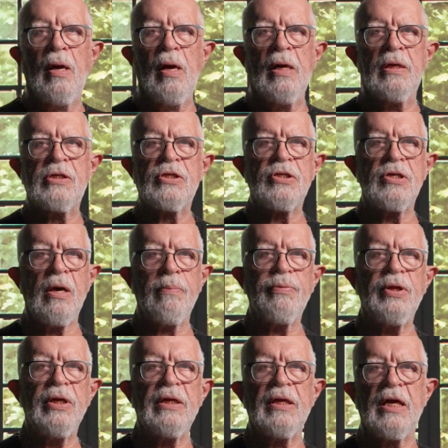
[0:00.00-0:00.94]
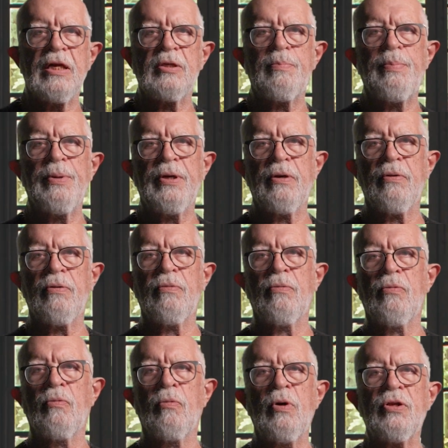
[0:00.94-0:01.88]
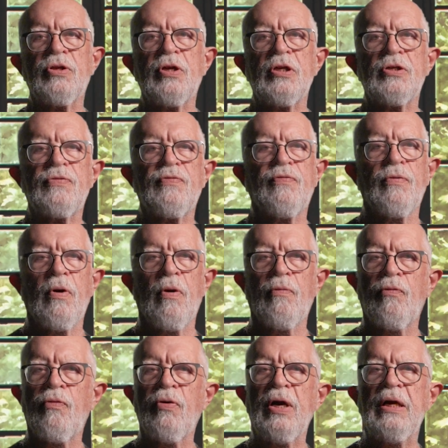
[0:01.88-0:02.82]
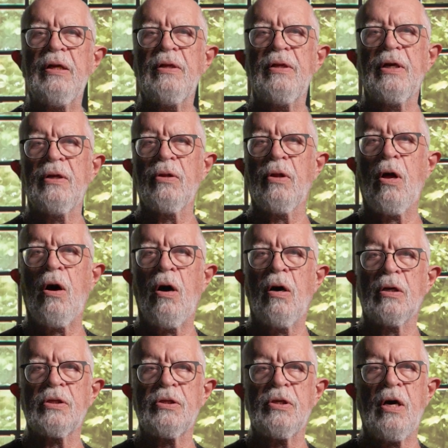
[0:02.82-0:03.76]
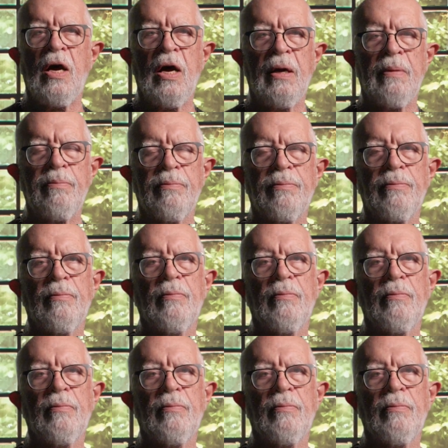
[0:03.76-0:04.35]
It's something that's been with us for a really long time.